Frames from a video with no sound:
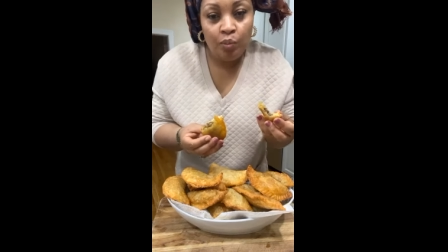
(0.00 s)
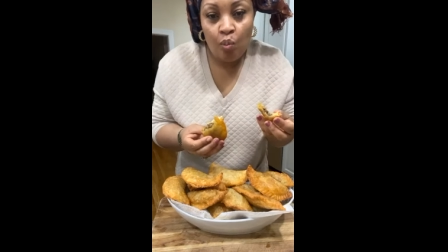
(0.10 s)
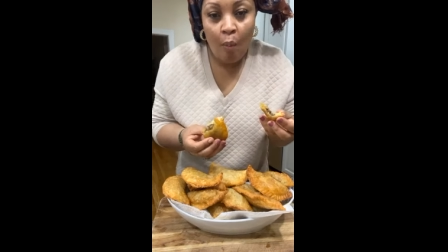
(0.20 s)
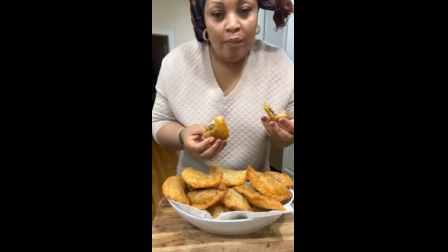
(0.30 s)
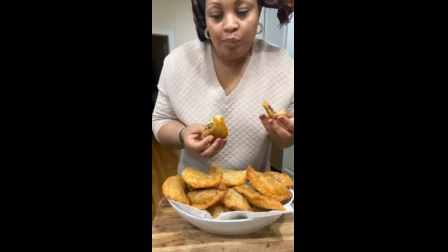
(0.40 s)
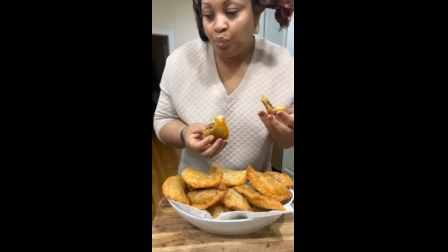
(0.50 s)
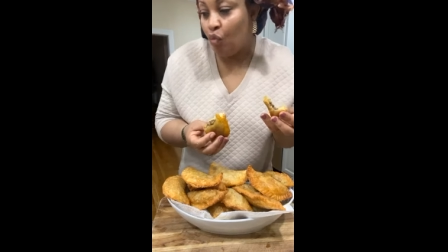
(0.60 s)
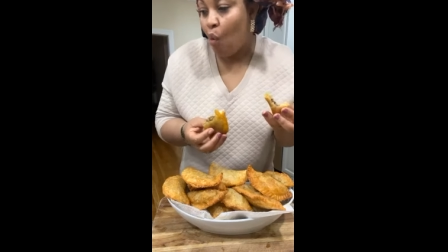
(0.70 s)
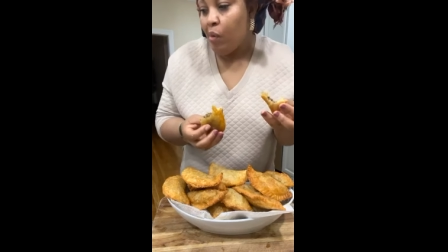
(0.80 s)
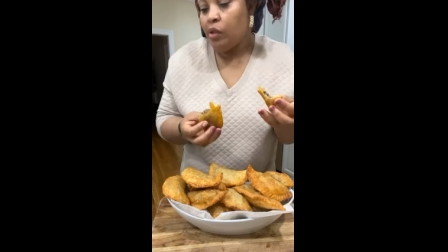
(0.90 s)
Mm.
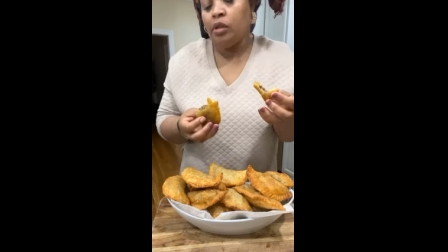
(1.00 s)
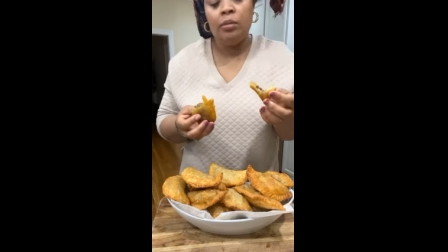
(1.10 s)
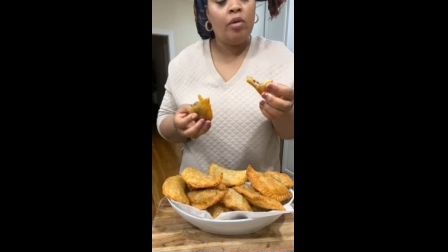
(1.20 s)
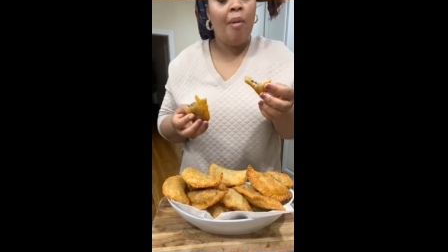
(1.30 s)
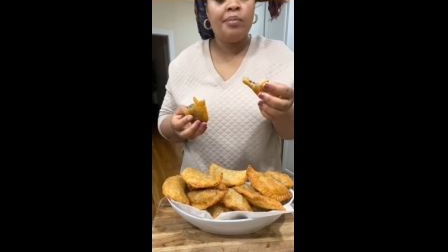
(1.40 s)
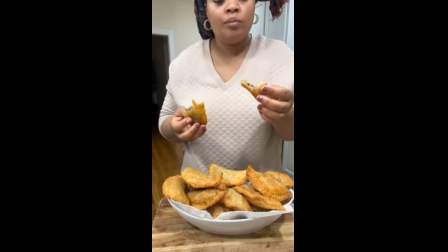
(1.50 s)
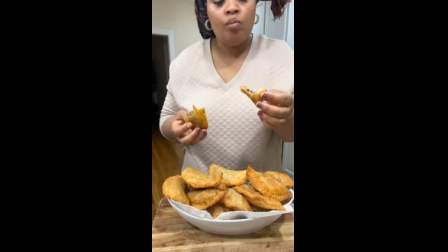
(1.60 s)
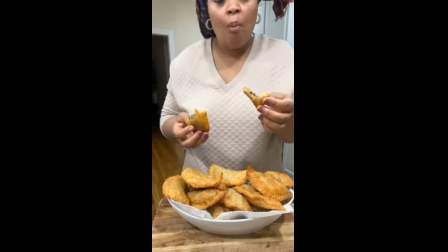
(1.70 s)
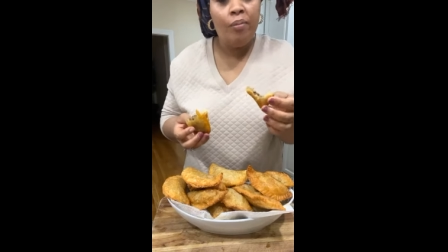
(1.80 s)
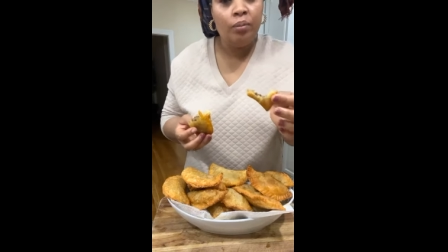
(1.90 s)
Oh, my
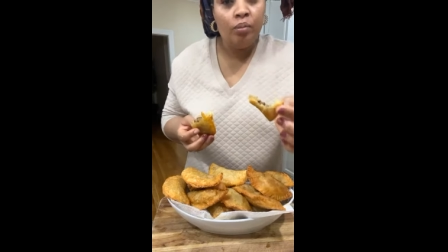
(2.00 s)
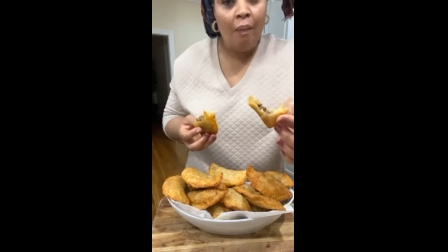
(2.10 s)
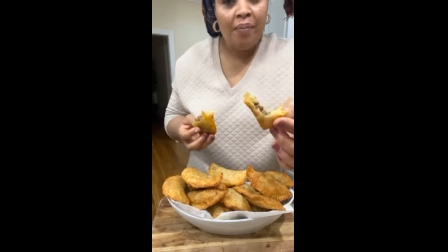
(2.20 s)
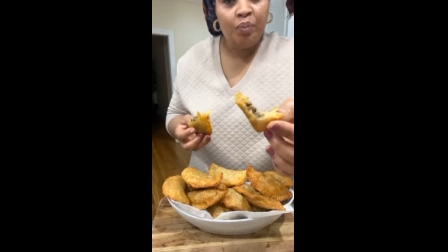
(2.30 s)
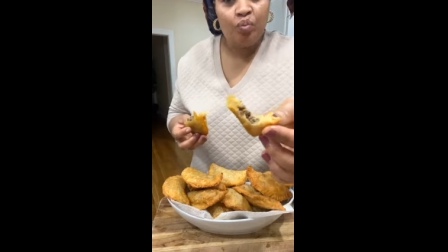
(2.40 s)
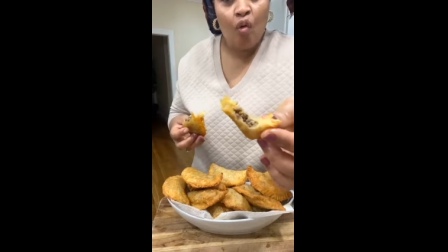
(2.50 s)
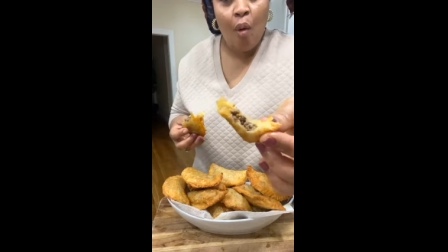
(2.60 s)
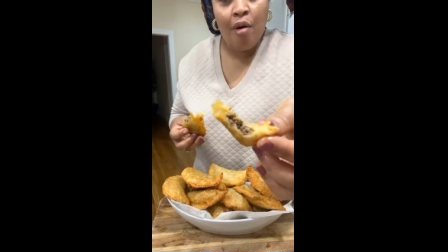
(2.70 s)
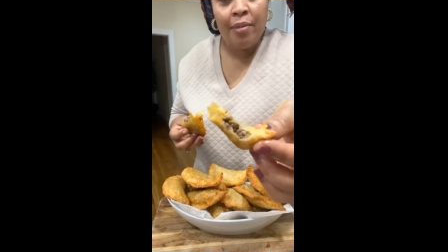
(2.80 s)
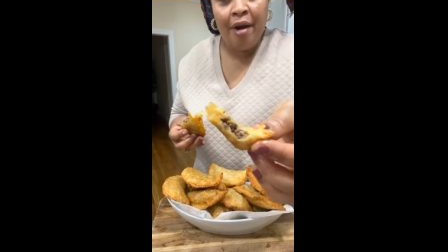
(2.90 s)
God.
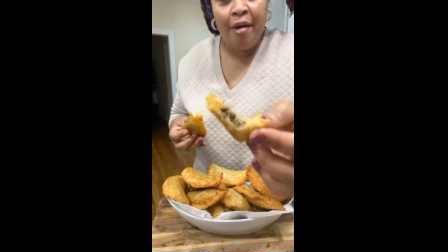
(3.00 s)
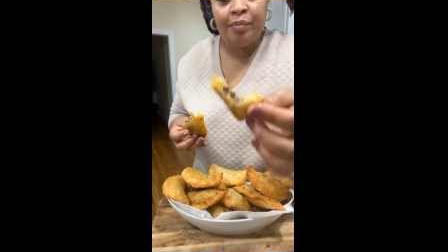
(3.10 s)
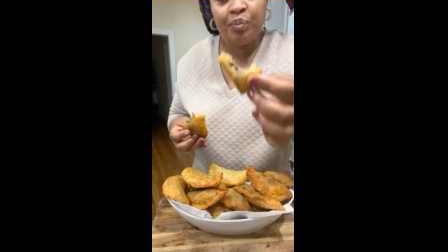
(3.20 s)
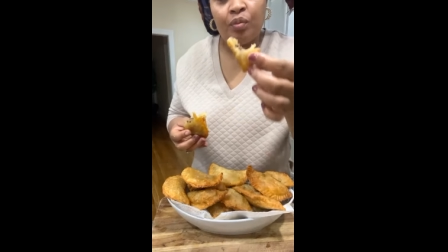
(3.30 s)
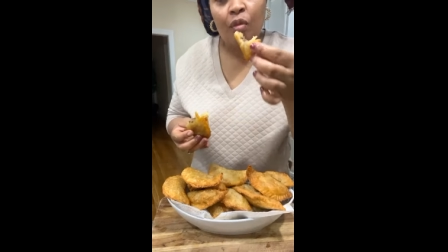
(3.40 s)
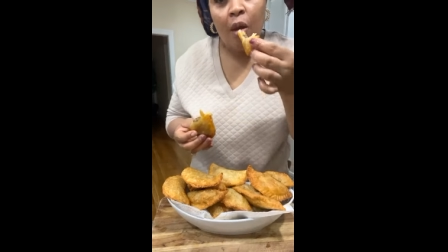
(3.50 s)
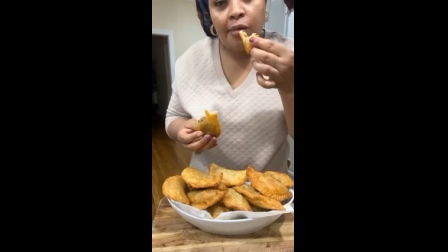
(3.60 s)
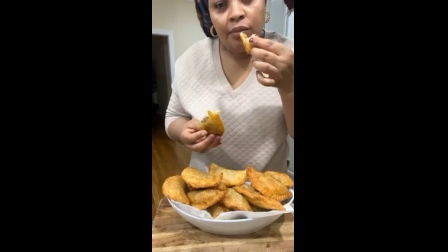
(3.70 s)
Oh, my God.